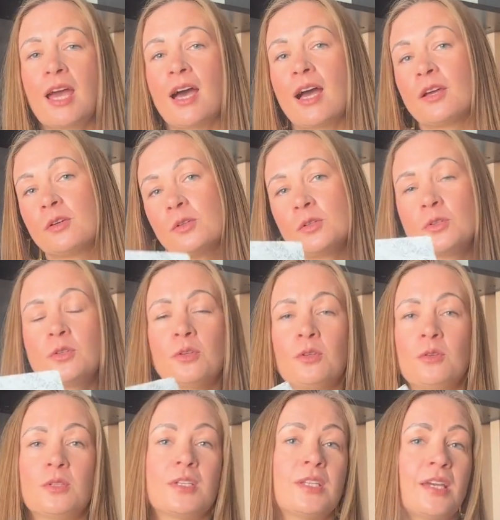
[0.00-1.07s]
I could also
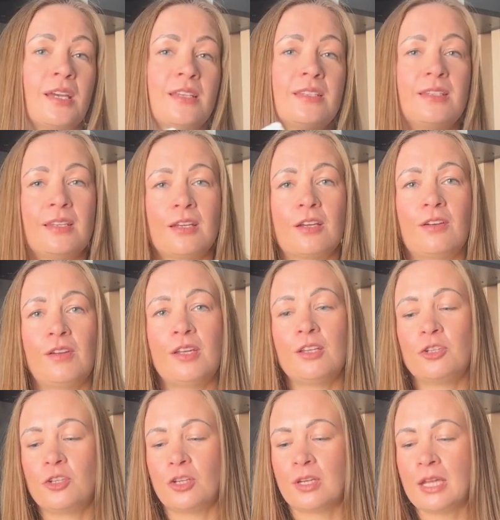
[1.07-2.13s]
use it as
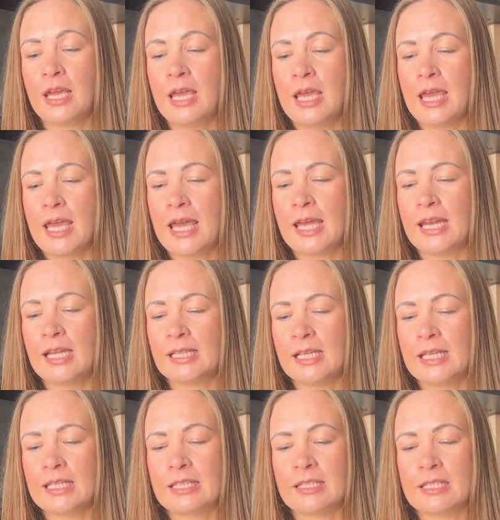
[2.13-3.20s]
decoration, and I
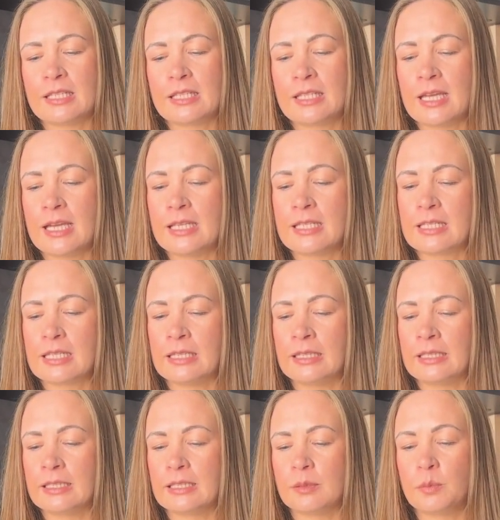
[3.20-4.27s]
like this nice
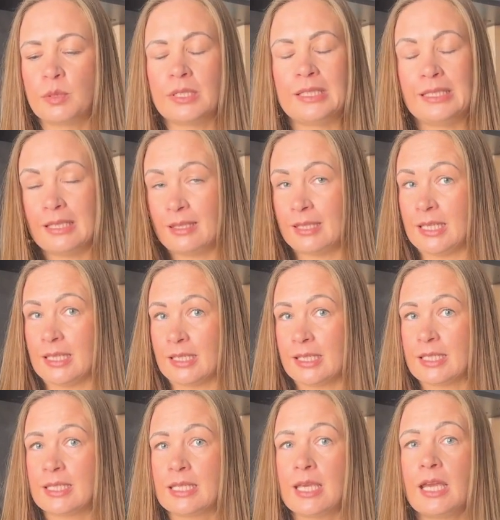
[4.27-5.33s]
little pretty
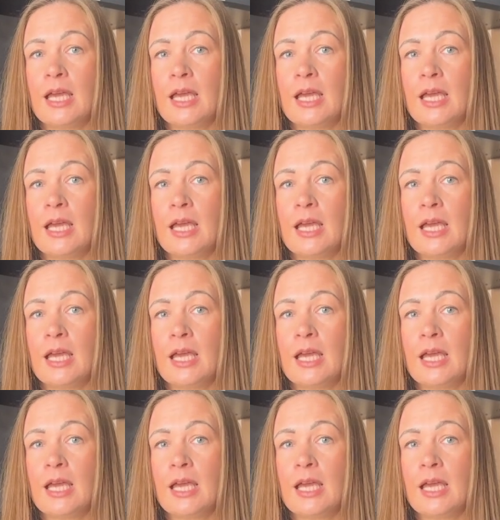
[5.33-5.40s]
things.